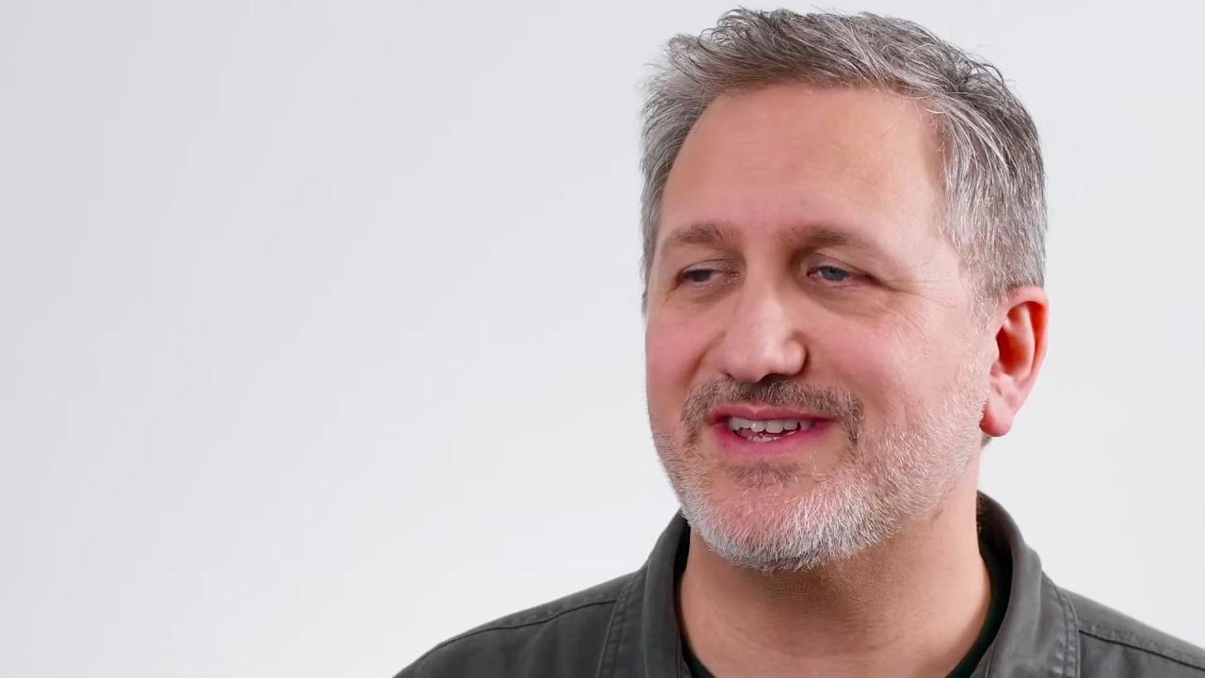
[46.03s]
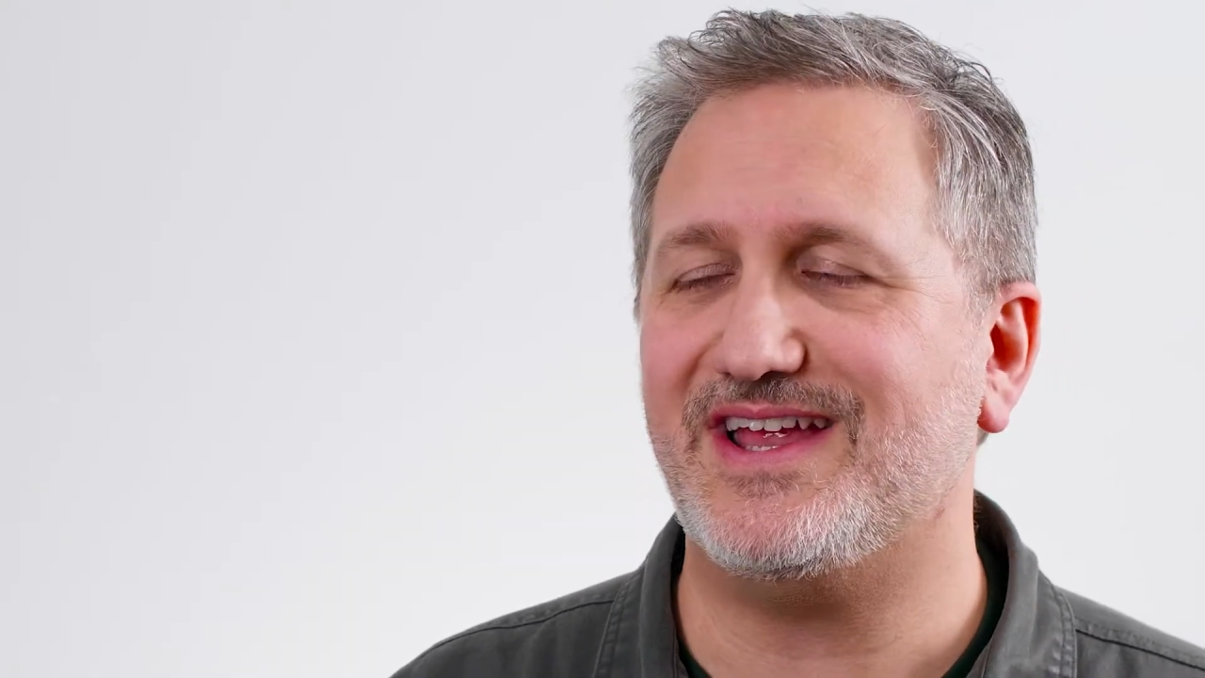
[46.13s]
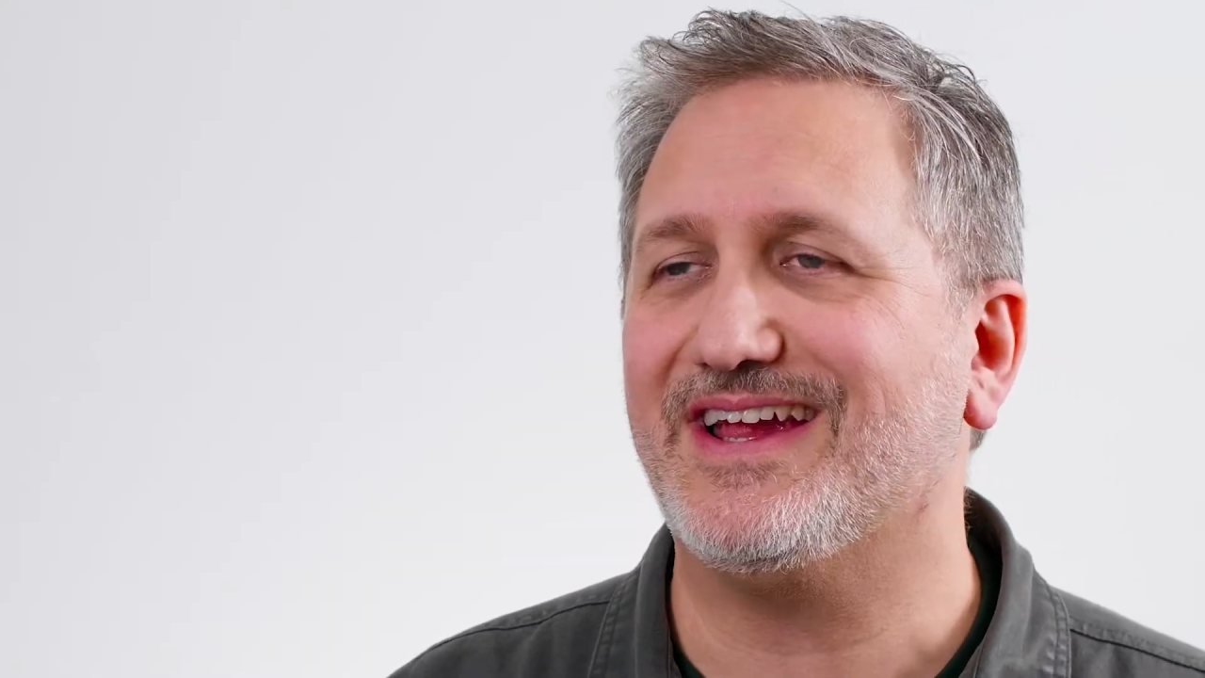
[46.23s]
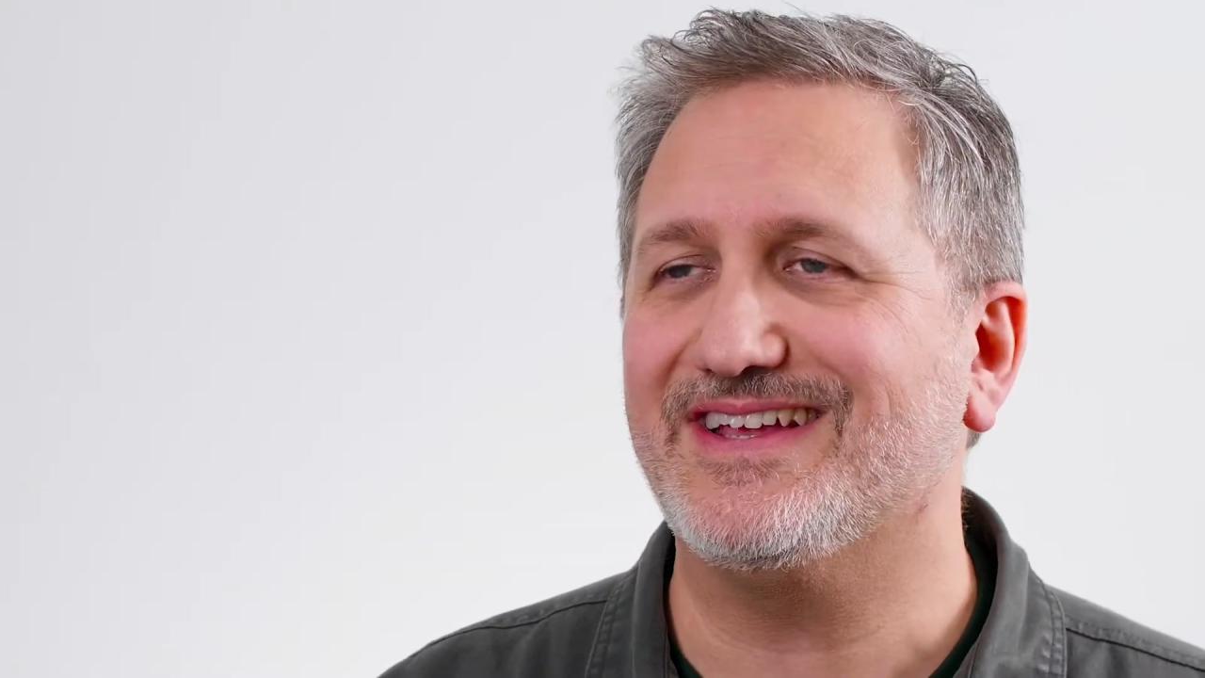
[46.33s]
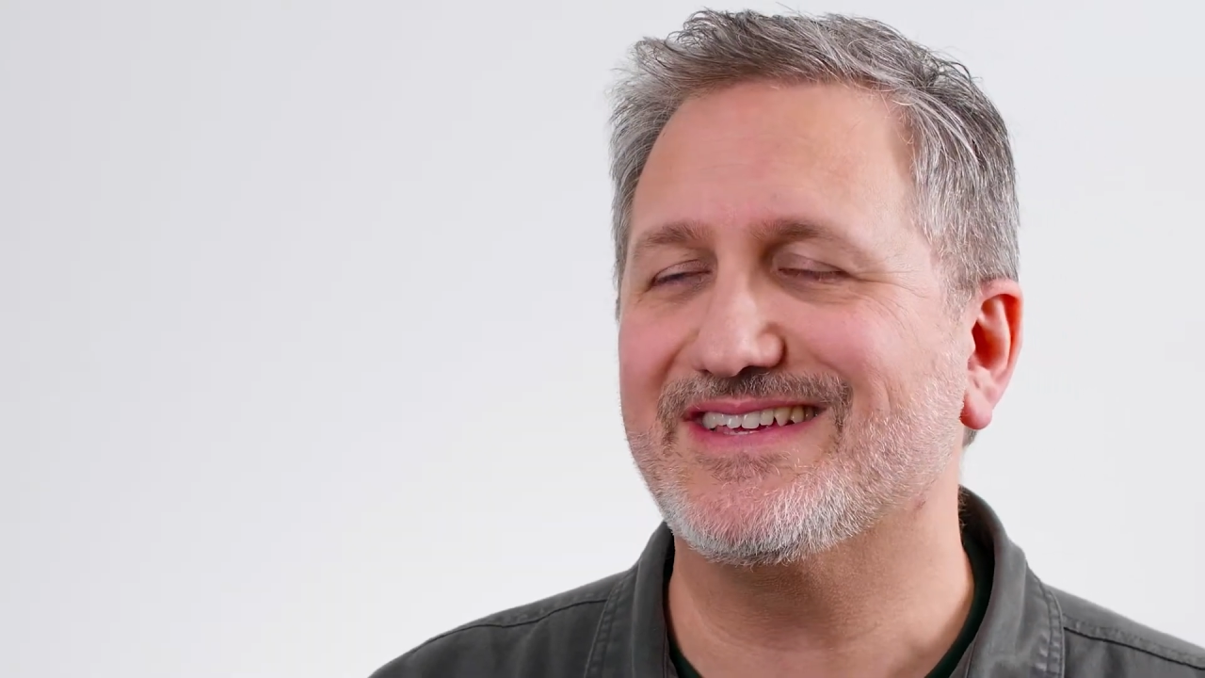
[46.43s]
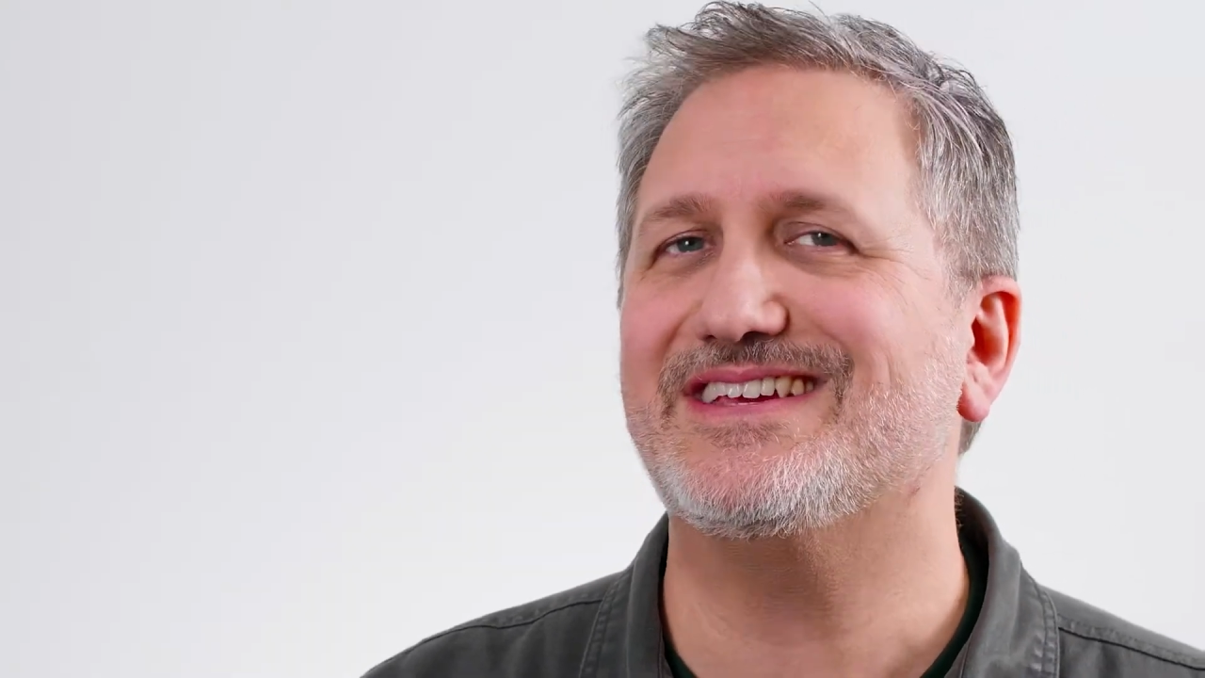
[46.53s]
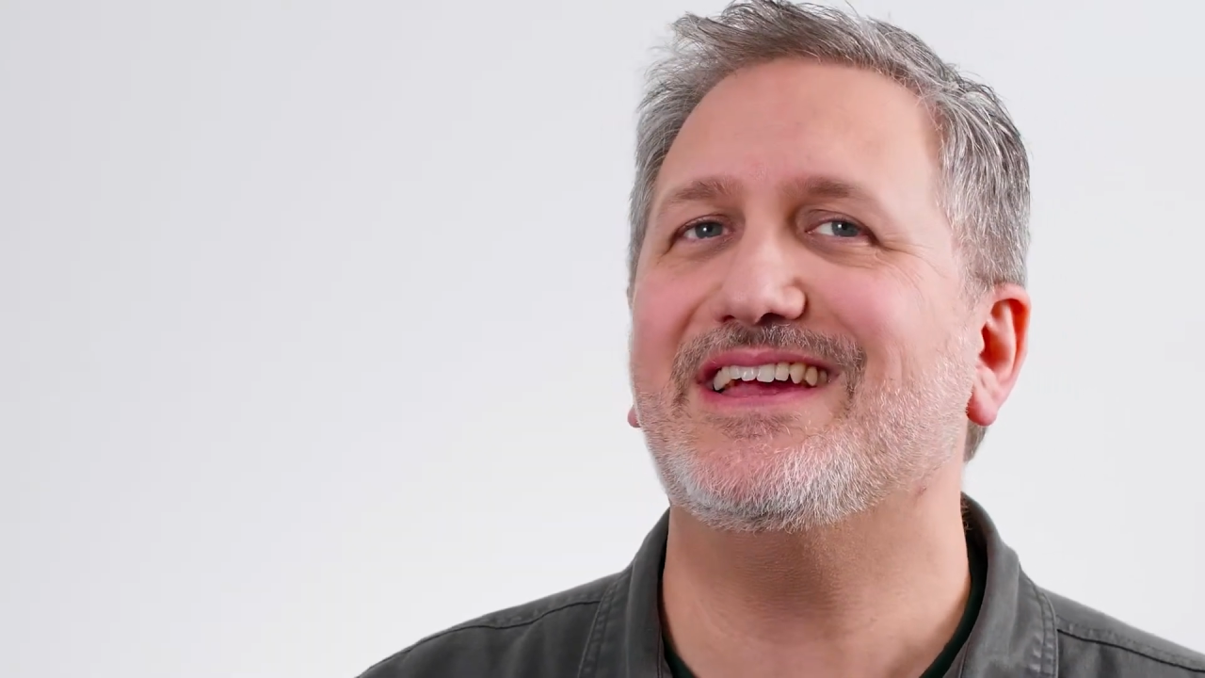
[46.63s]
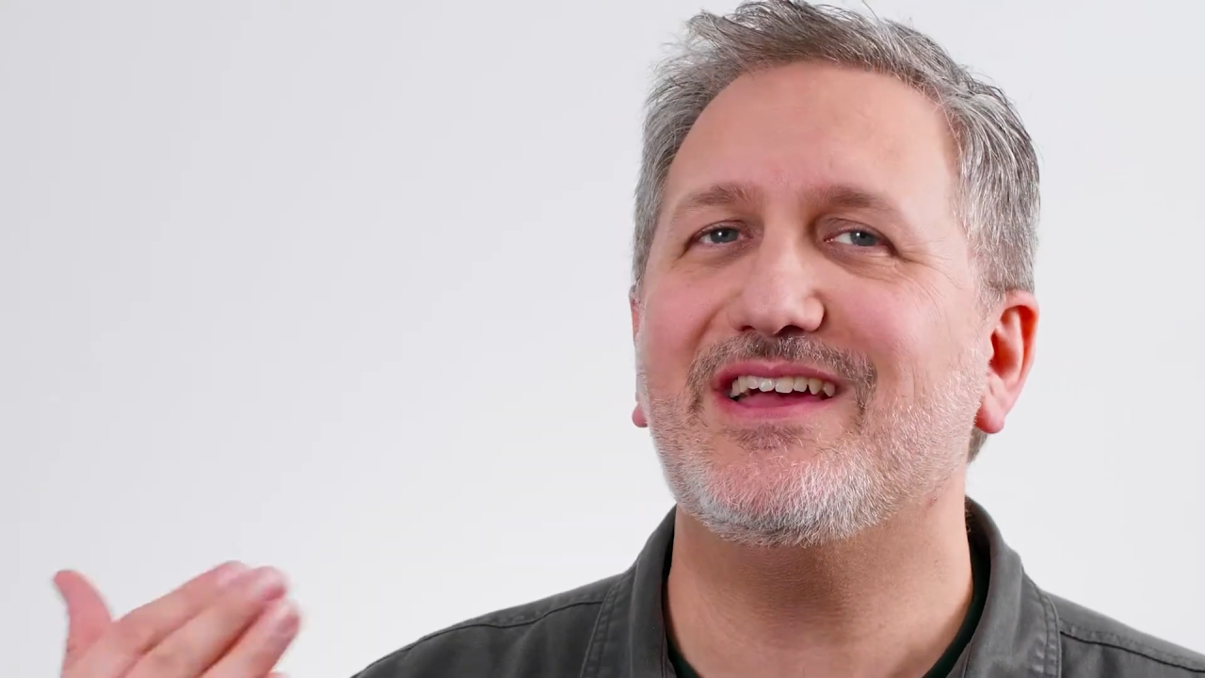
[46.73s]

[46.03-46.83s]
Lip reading: And I can say